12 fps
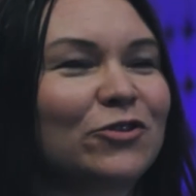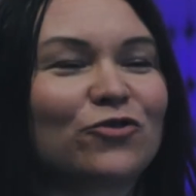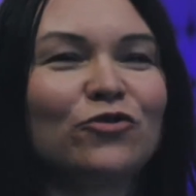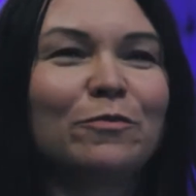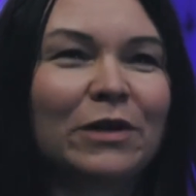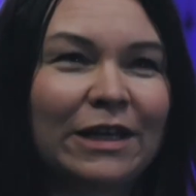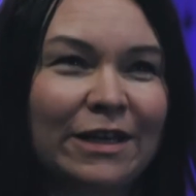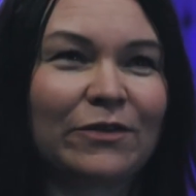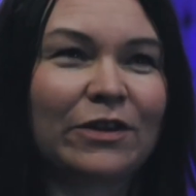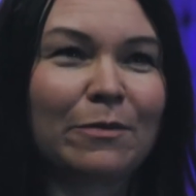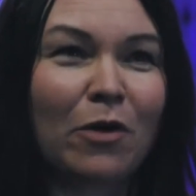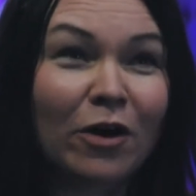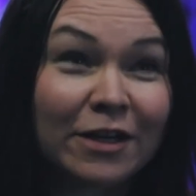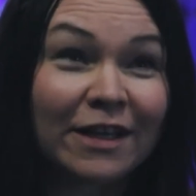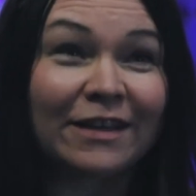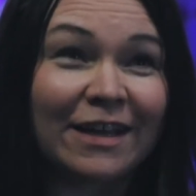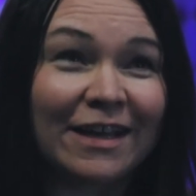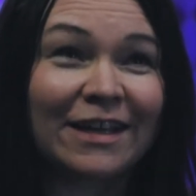a true believer that
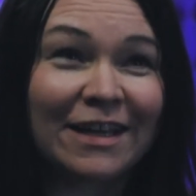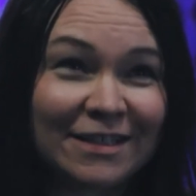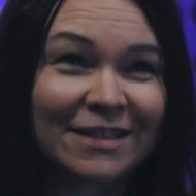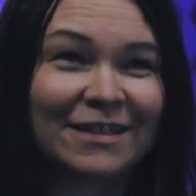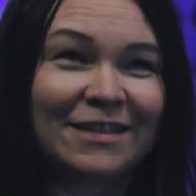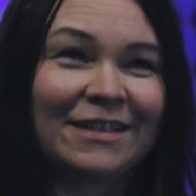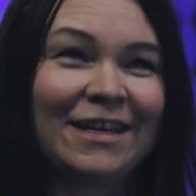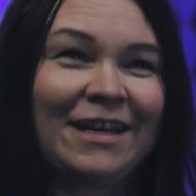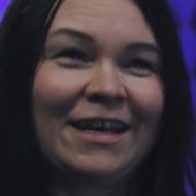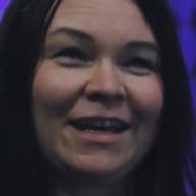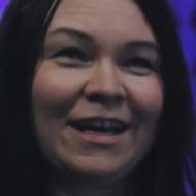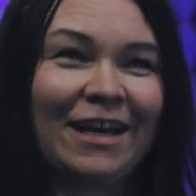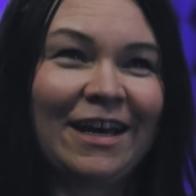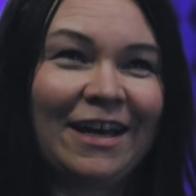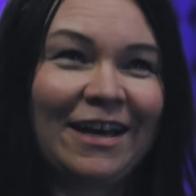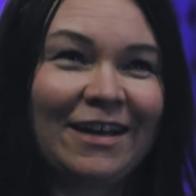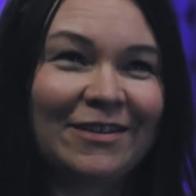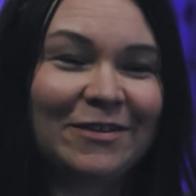marketing is
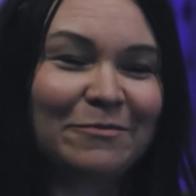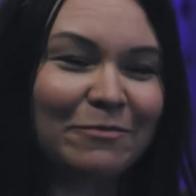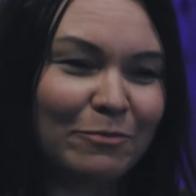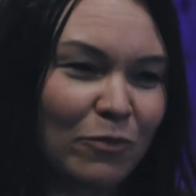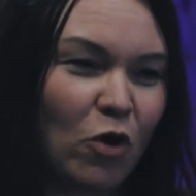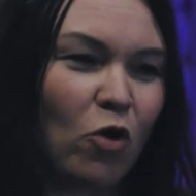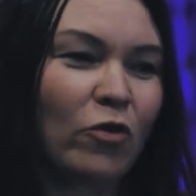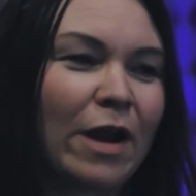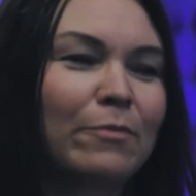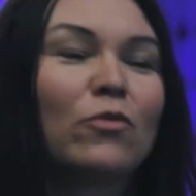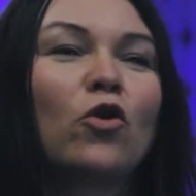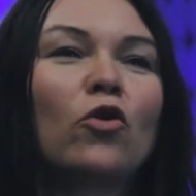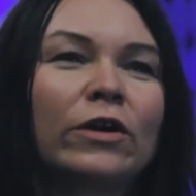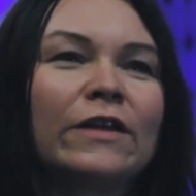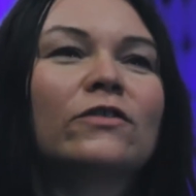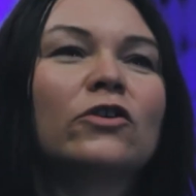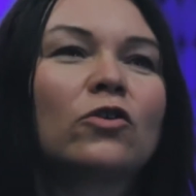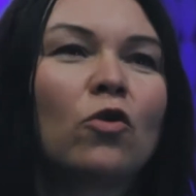more and more
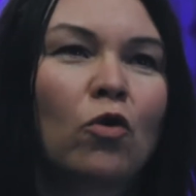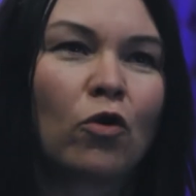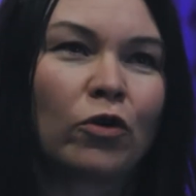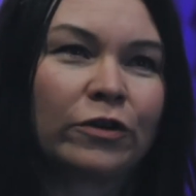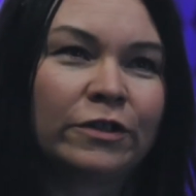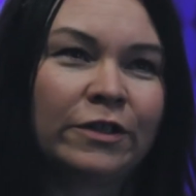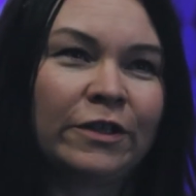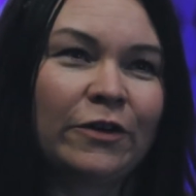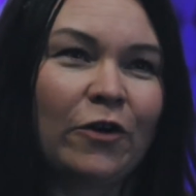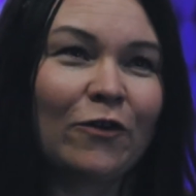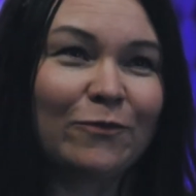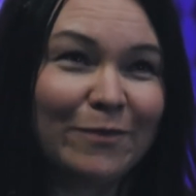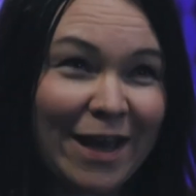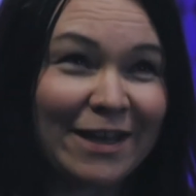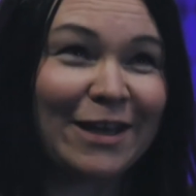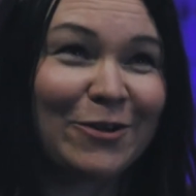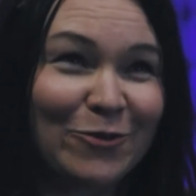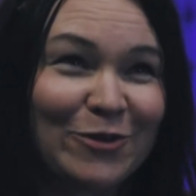in the core of
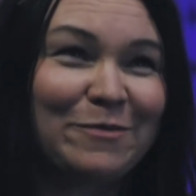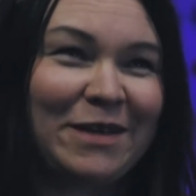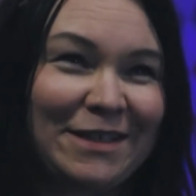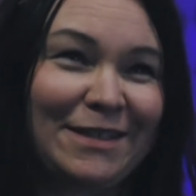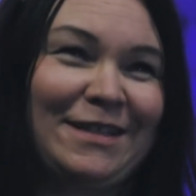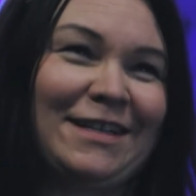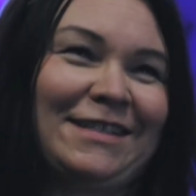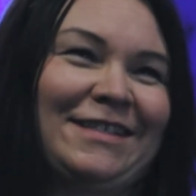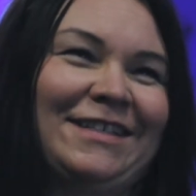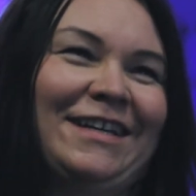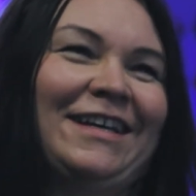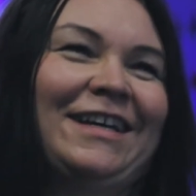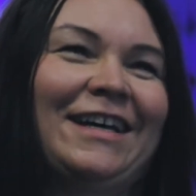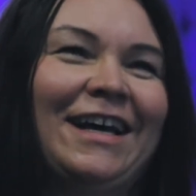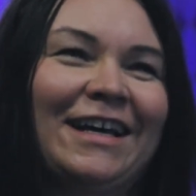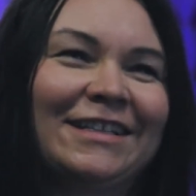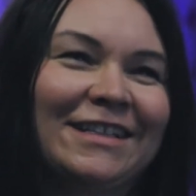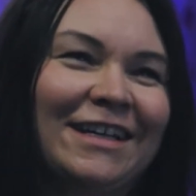making good business.
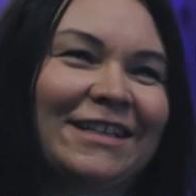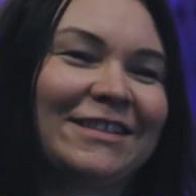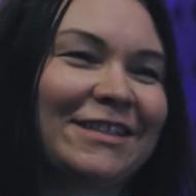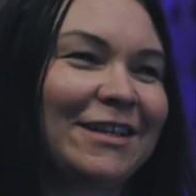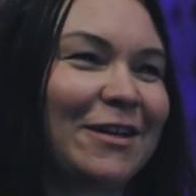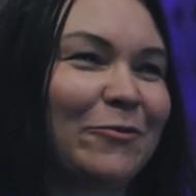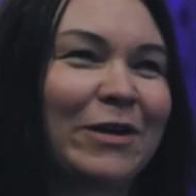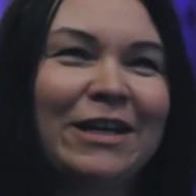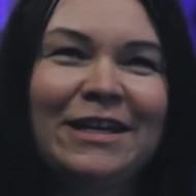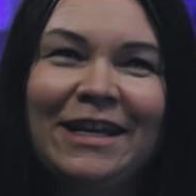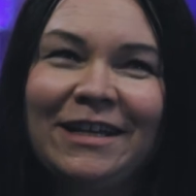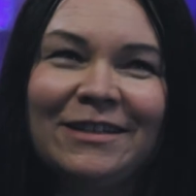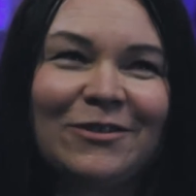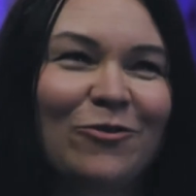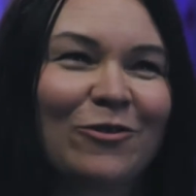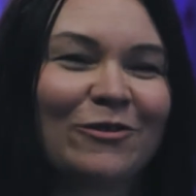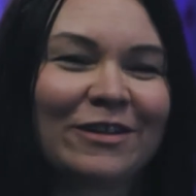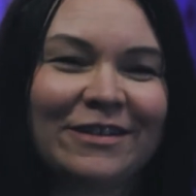And we need
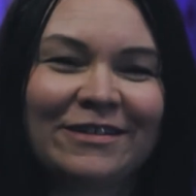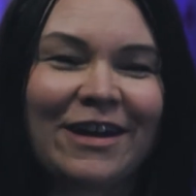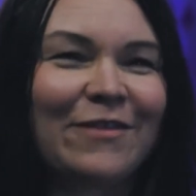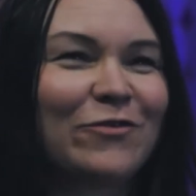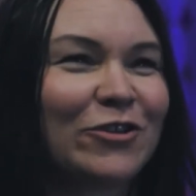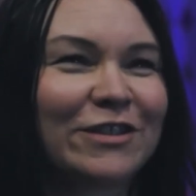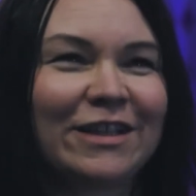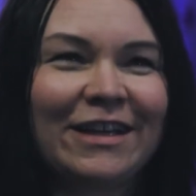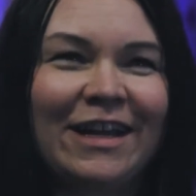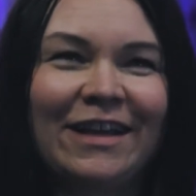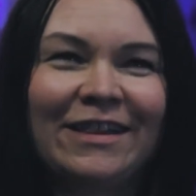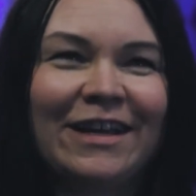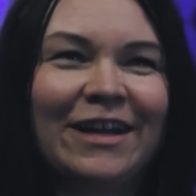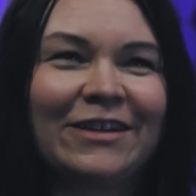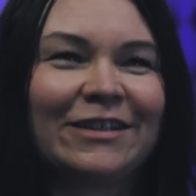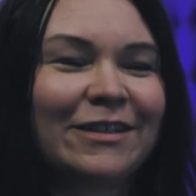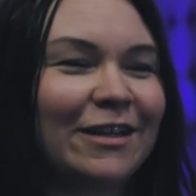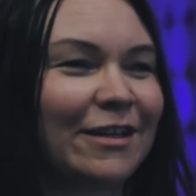all diversity in
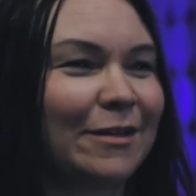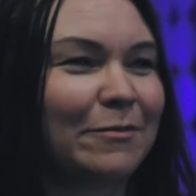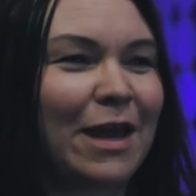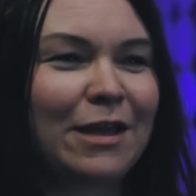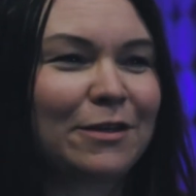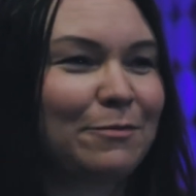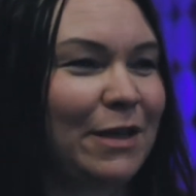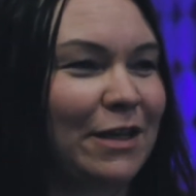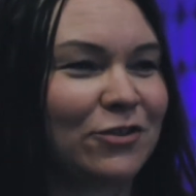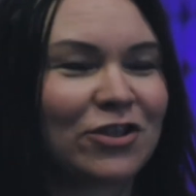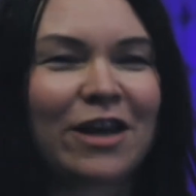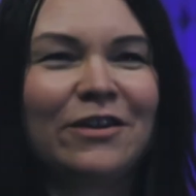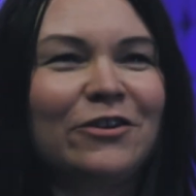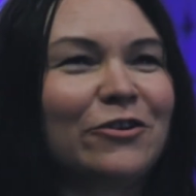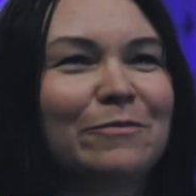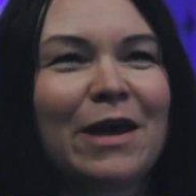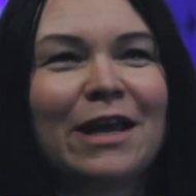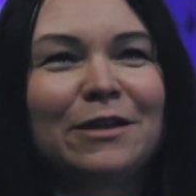there. May it be
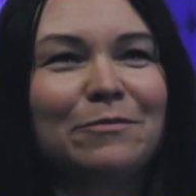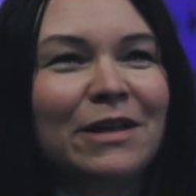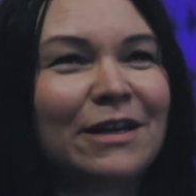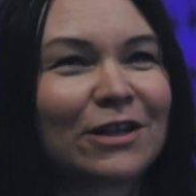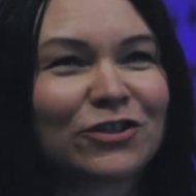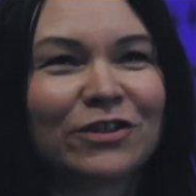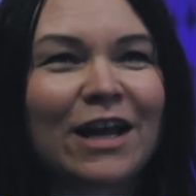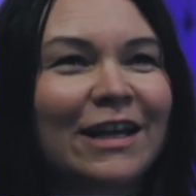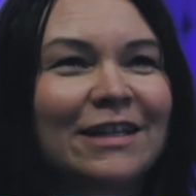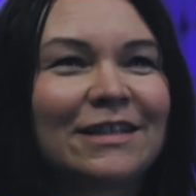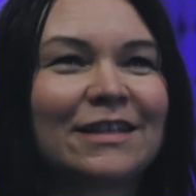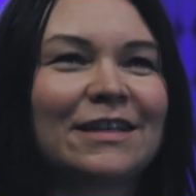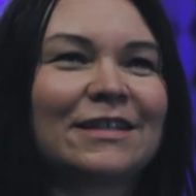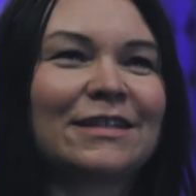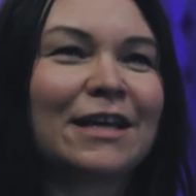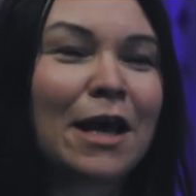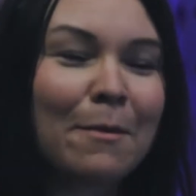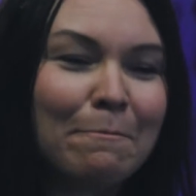gender, may it be
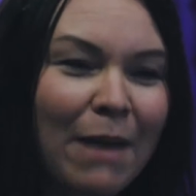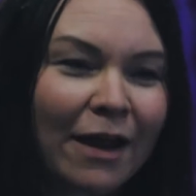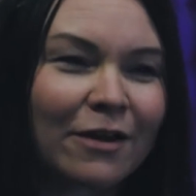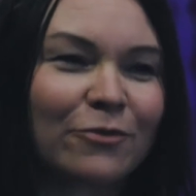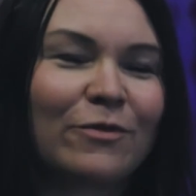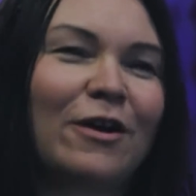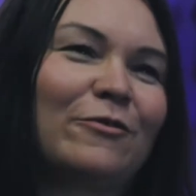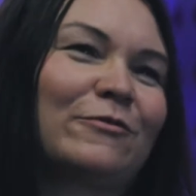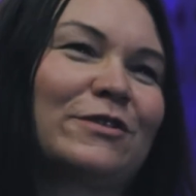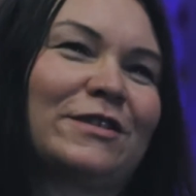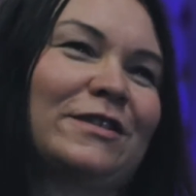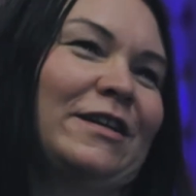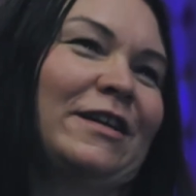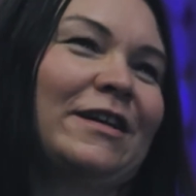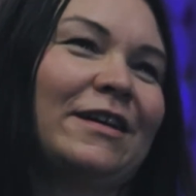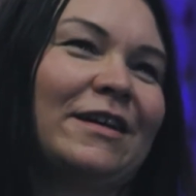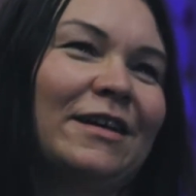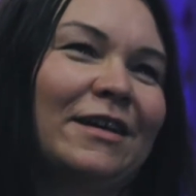nationalities, backgrounds.
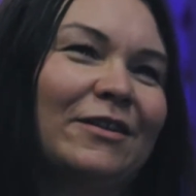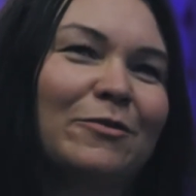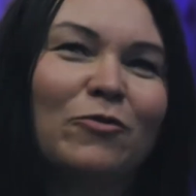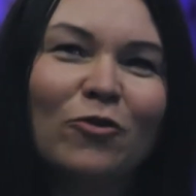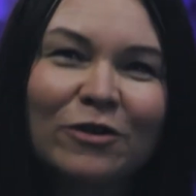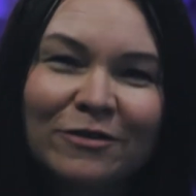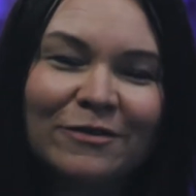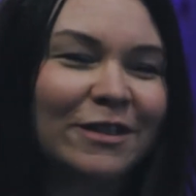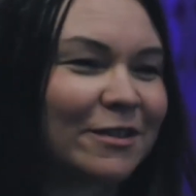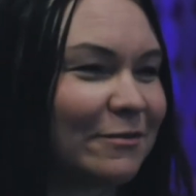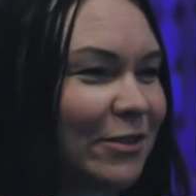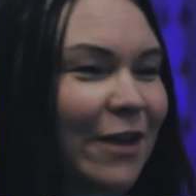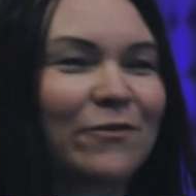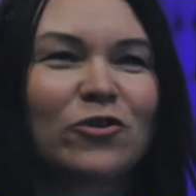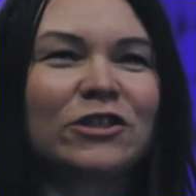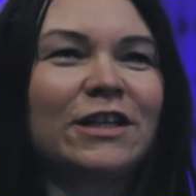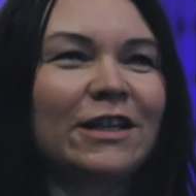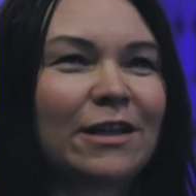The more
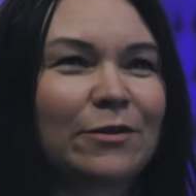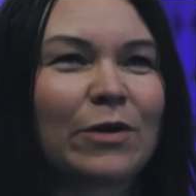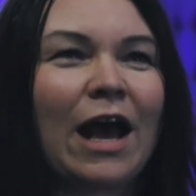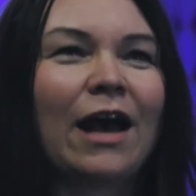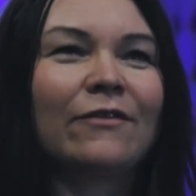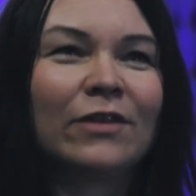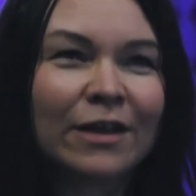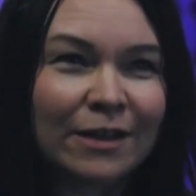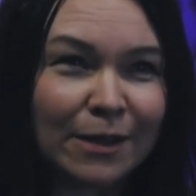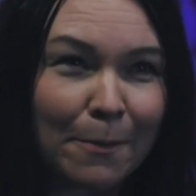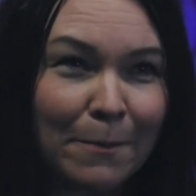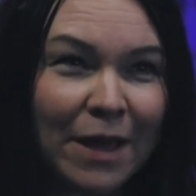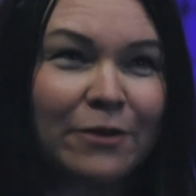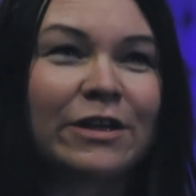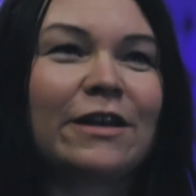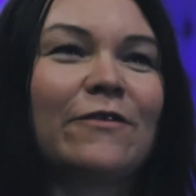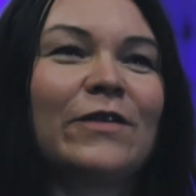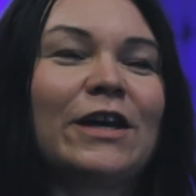diversity we have, the better
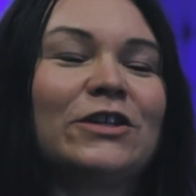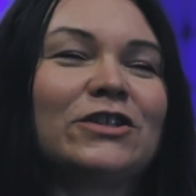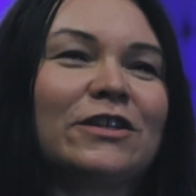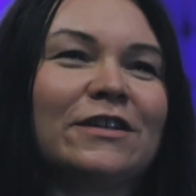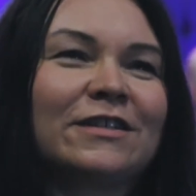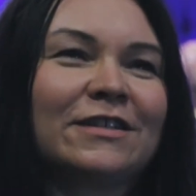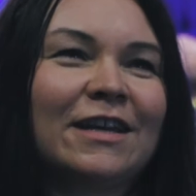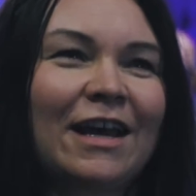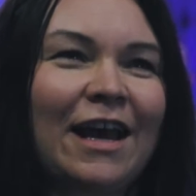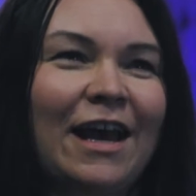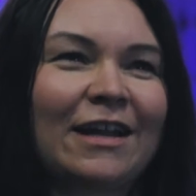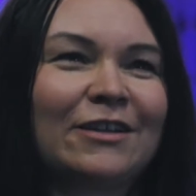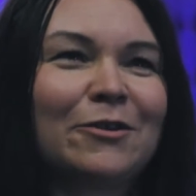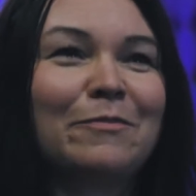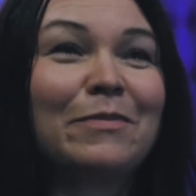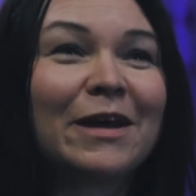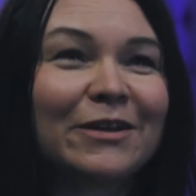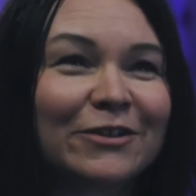innovations and the
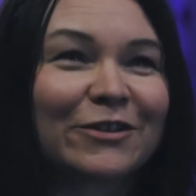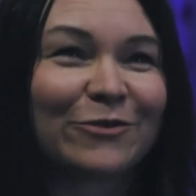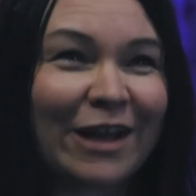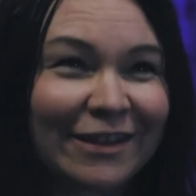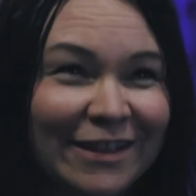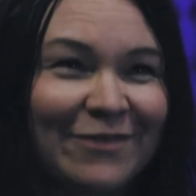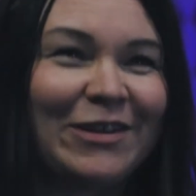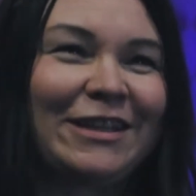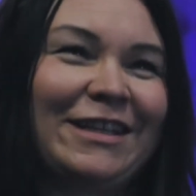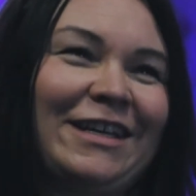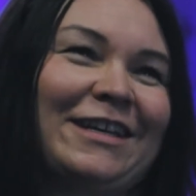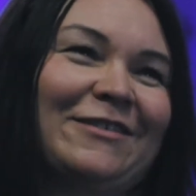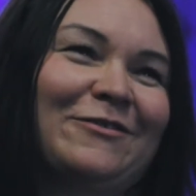better creativity